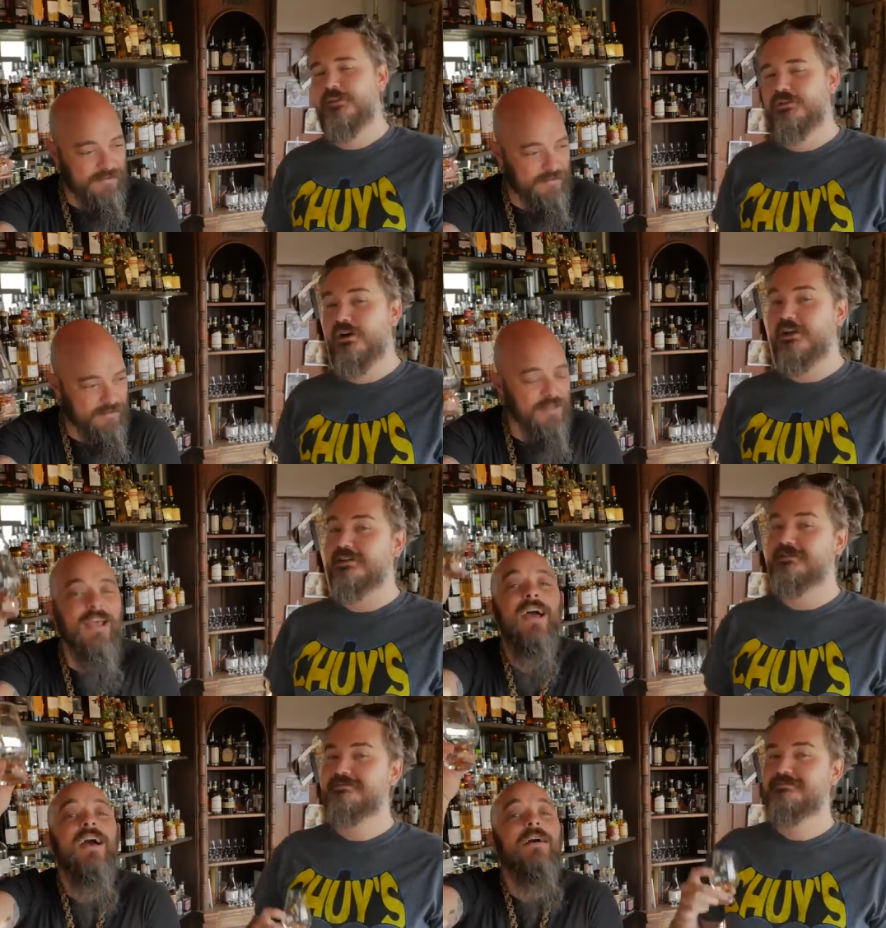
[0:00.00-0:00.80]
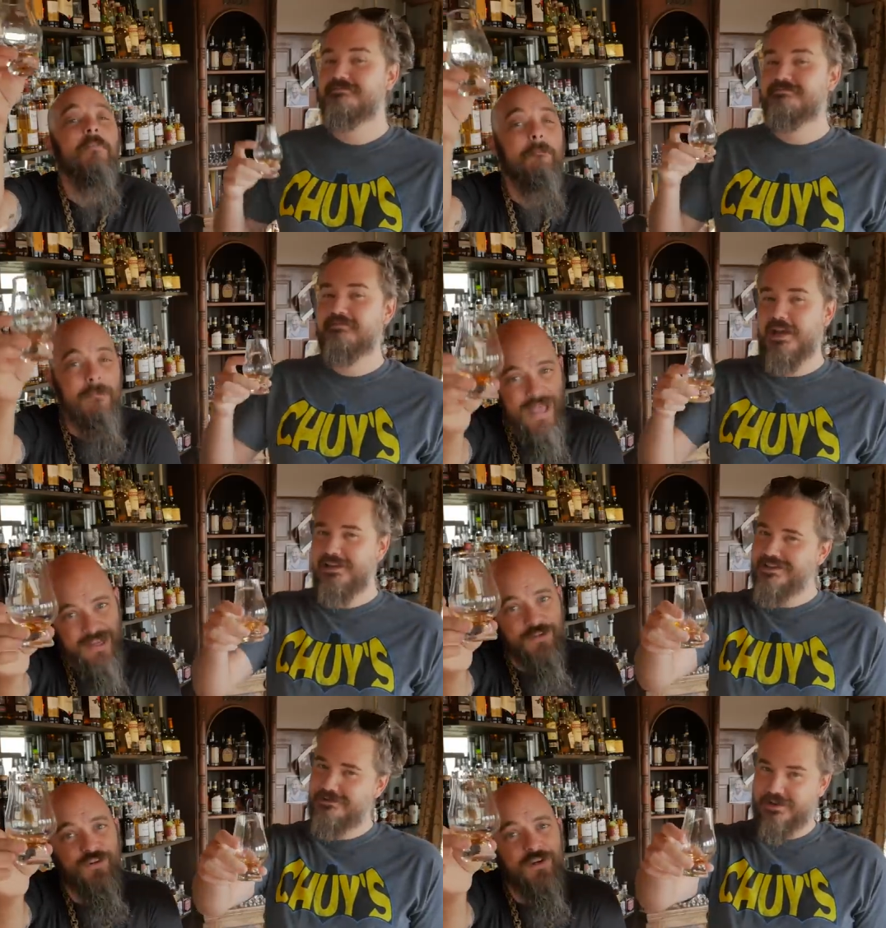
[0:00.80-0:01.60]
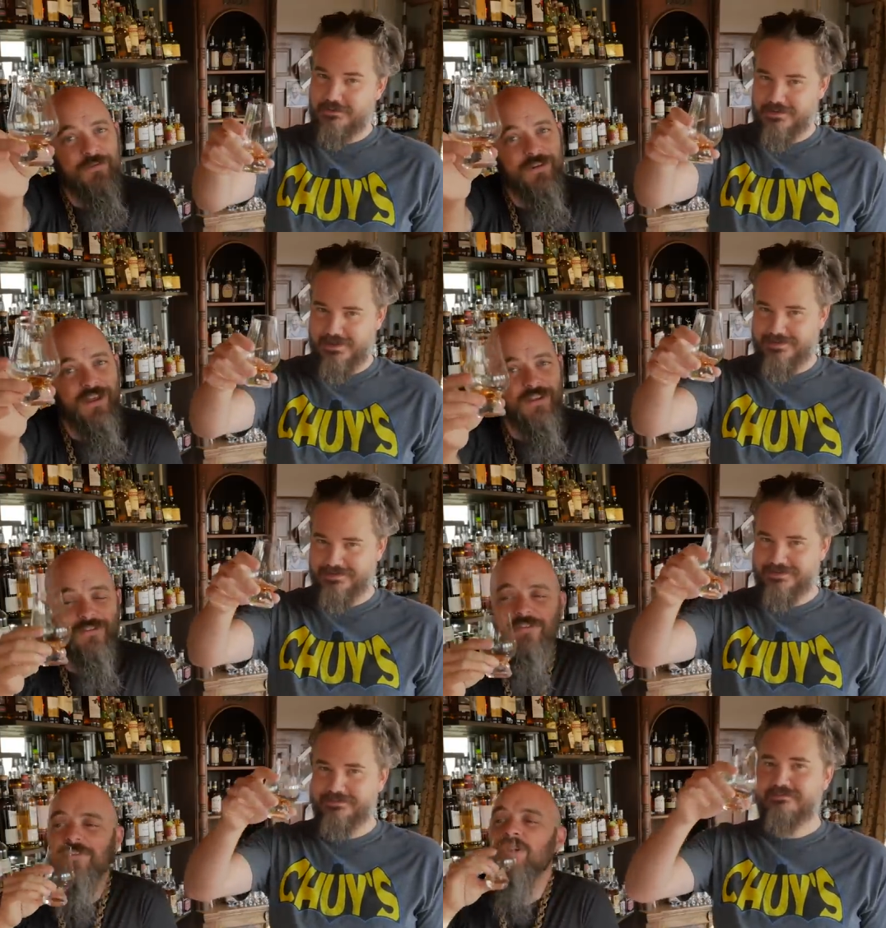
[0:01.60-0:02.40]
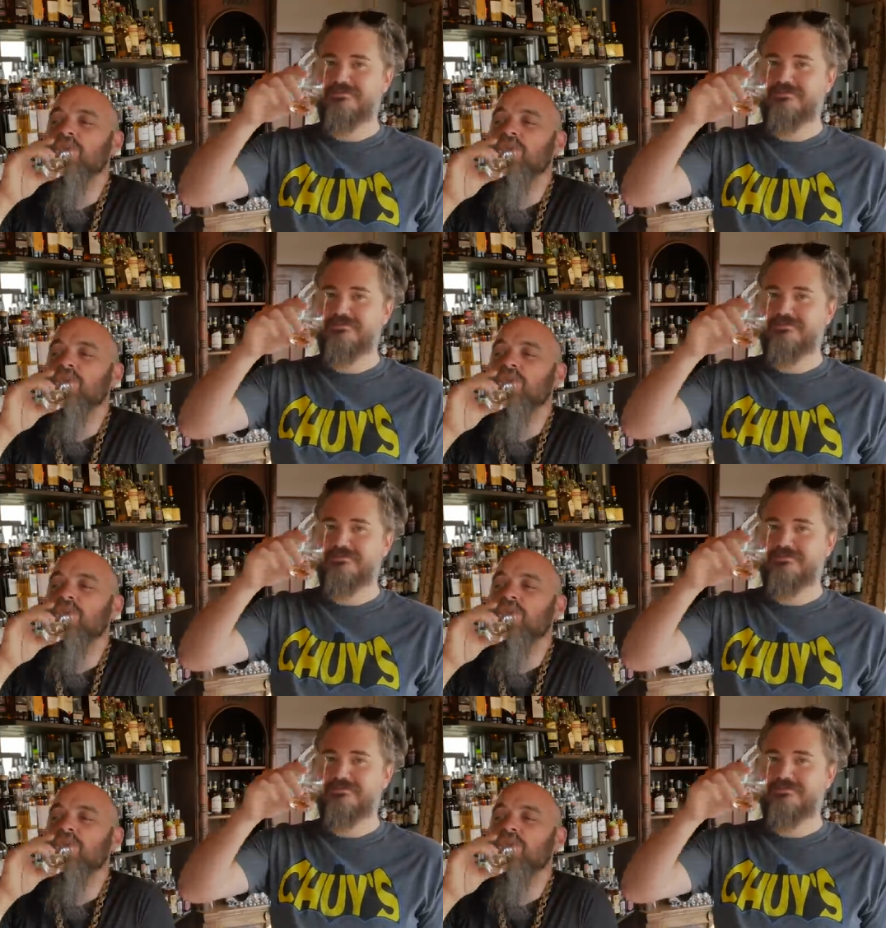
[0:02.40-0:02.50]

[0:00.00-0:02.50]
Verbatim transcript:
Speaker 1: you drink, may you drink with us.